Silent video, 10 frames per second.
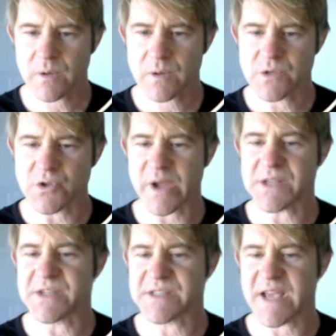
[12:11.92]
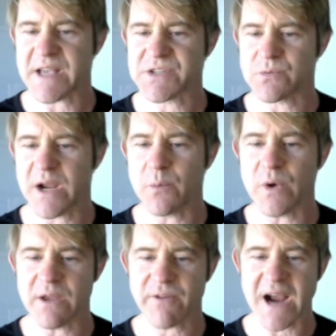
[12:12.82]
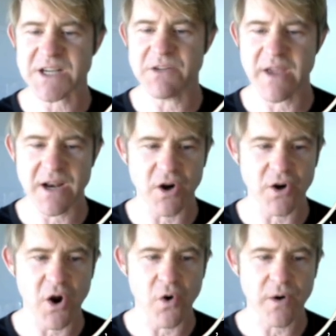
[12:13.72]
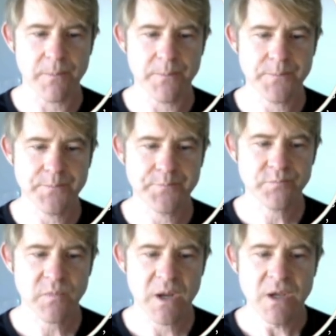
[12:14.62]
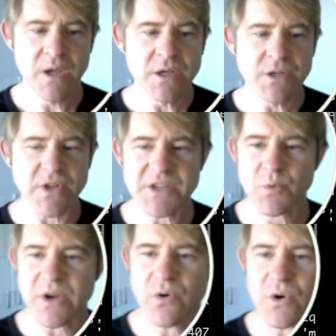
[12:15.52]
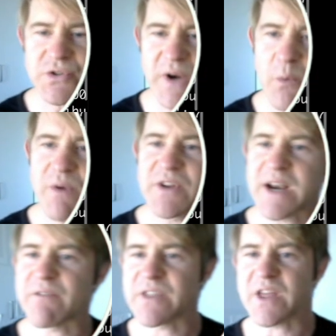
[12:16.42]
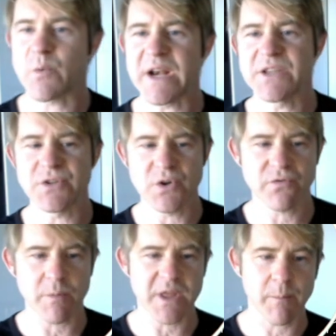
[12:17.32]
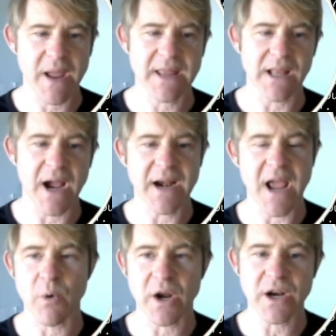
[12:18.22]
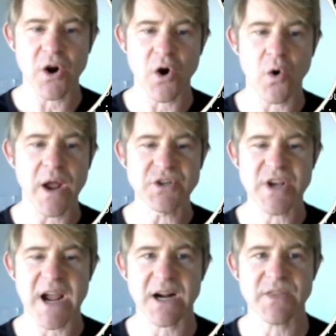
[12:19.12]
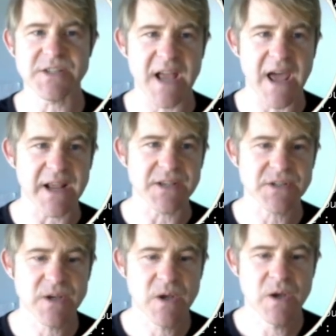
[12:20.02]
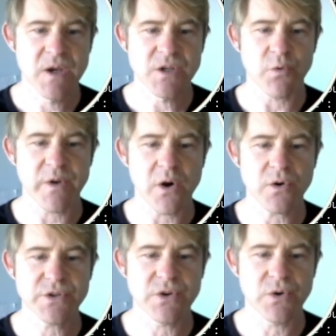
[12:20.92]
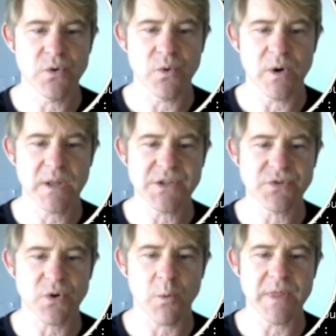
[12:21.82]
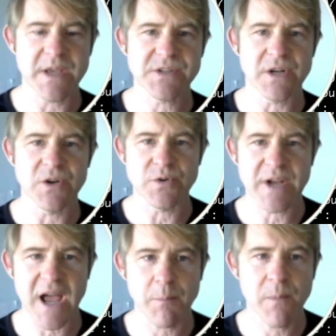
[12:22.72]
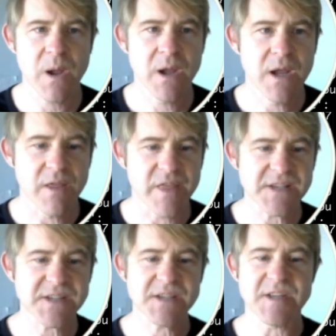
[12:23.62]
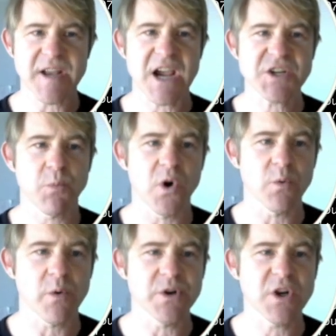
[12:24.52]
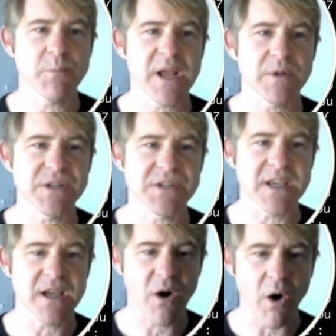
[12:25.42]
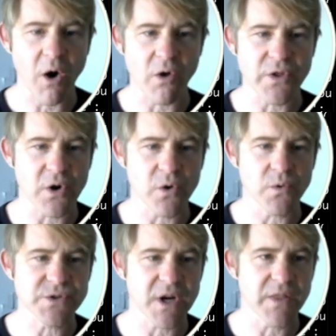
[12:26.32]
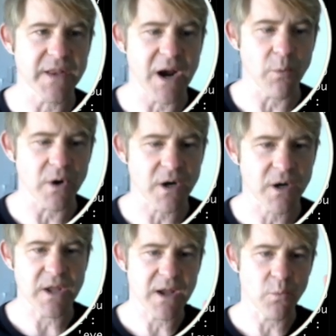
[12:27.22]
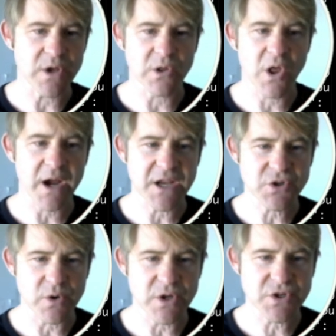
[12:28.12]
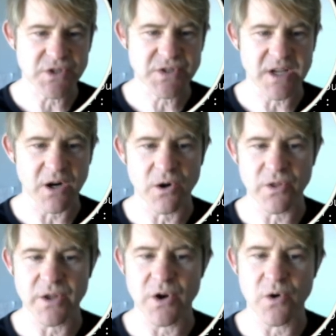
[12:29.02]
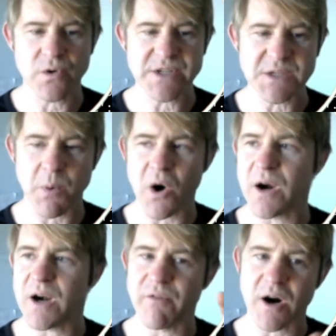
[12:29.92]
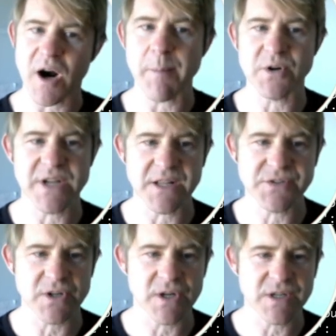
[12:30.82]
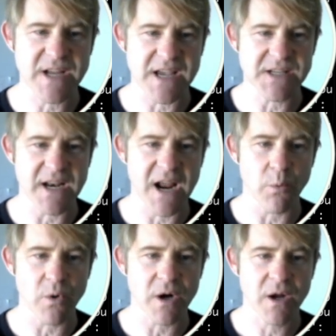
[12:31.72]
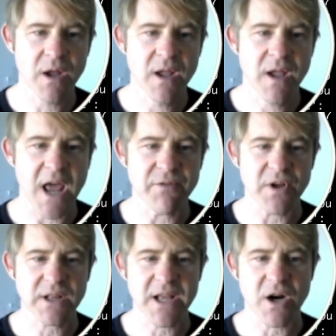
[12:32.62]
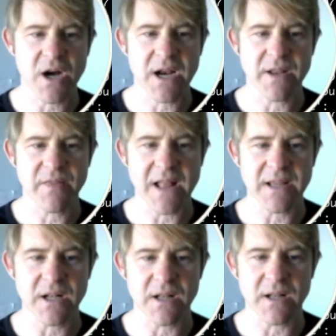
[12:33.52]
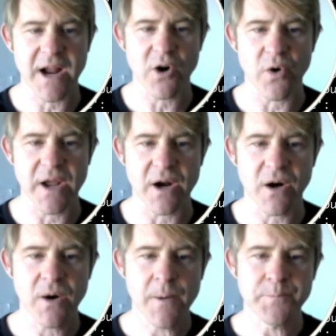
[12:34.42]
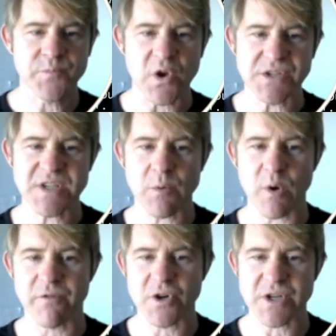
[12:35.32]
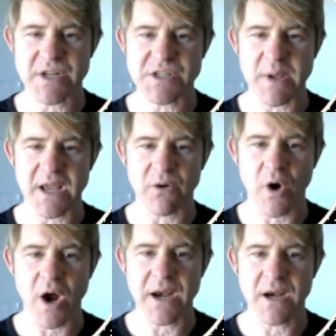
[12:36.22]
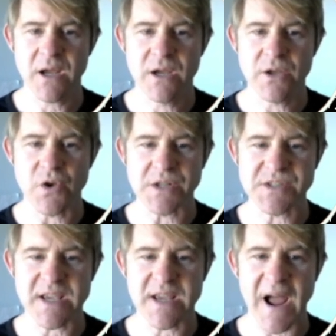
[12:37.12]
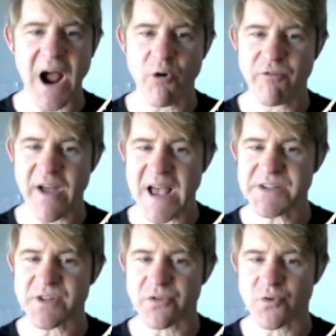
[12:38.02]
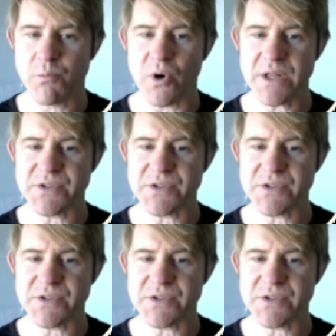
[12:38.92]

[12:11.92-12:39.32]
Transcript: So we got success, right? We've activated our node. So that's really cool. So now we've done everything we need to do from the command line, and we're going to go and check the status. So if we go to, let's open this in a new tab. This is the dashboard where we should be able to see all the nodes on the network. When you log into it, you should see all the nodes as part of our Hypertensor testnet network. And if you click on that little arrow here, you can see what version is being run. You can see how fast the throughput.